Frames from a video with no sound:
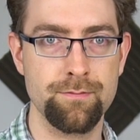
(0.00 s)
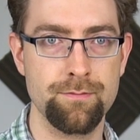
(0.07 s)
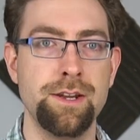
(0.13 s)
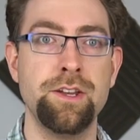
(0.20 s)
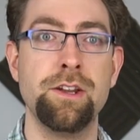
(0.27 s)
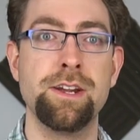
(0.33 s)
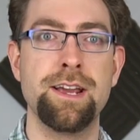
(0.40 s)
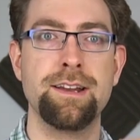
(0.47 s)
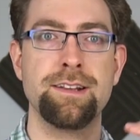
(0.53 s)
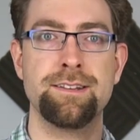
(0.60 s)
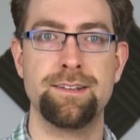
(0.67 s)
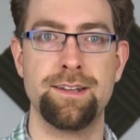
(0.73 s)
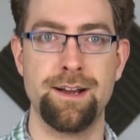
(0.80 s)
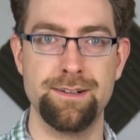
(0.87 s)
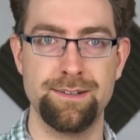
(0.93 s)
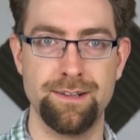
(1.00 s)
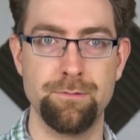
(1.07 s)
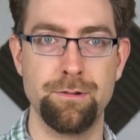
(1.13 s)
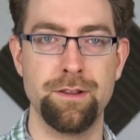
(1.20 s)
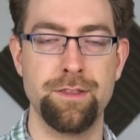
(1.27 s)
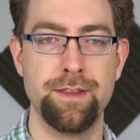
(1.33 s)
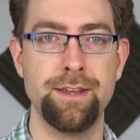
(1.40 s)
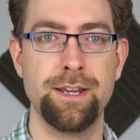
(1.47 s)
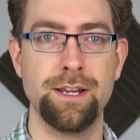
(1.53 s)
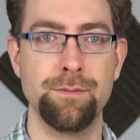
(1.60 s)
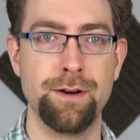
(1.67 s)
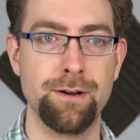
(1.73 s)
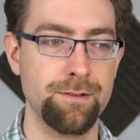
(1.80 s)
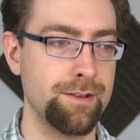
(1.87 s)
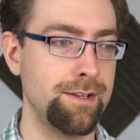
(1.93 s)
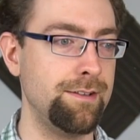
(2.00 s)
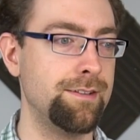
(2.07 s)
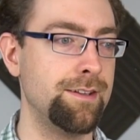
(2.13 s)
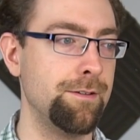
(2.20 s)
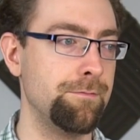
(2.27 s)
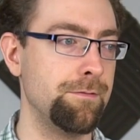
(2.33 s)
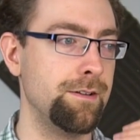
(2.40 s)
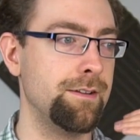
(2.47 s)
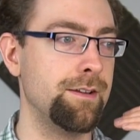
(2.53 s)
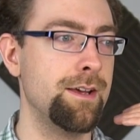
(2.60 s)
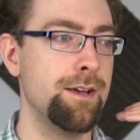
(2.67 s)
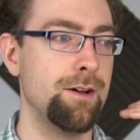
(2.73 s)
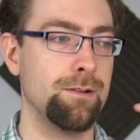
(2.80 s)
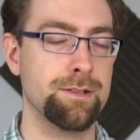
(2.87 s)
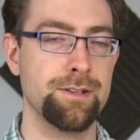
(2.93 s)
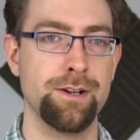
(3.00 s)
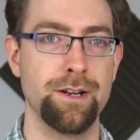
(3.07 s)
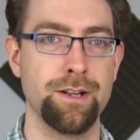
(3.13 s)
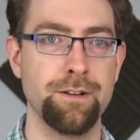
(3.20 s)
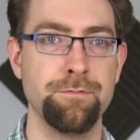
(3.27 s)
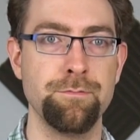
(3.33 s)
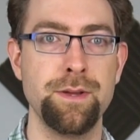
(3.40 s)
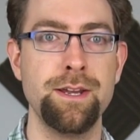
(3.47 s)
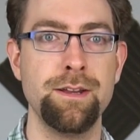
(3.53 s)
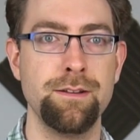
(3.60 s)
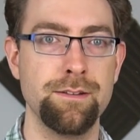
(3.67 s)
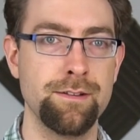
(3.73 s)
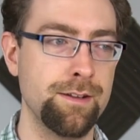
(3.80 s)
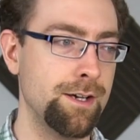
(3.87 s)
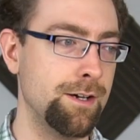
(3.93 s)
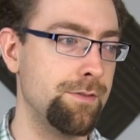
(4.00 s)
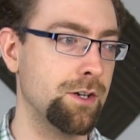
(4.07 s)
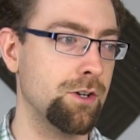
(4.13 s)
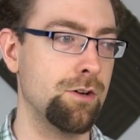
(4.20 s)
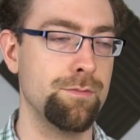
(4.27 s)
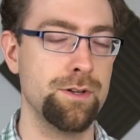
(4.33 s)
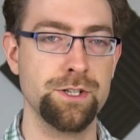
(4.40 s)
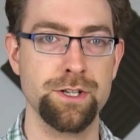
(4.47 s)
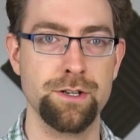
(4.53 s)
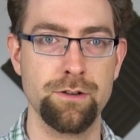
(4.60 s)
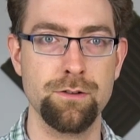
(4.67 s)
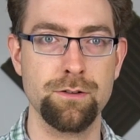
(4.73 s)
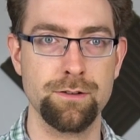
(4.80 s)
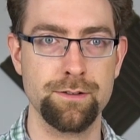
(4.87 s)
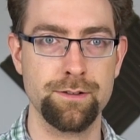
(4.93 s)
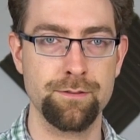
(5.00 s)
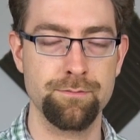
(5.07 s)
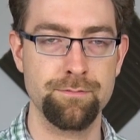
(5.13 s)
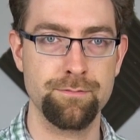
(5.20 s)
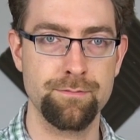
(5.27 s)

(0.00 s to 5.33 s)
And do you get excited when thinking about these different alternative means of accomplishing goals?